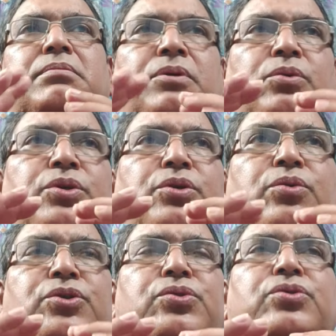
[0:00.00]

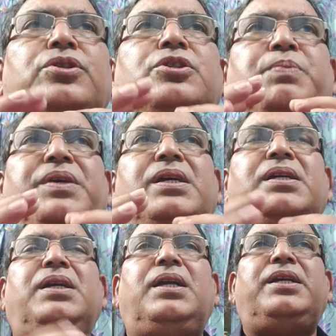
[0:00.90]
we should speak
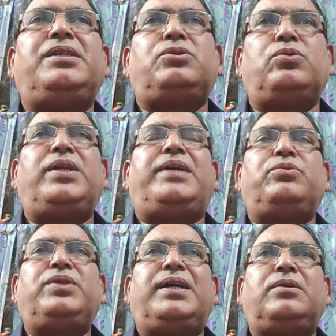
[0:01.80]
in English so that
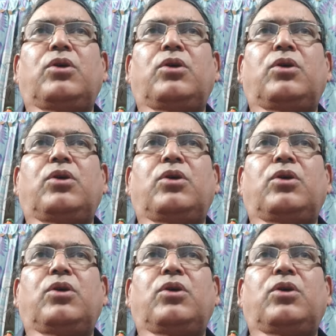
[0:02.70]
we can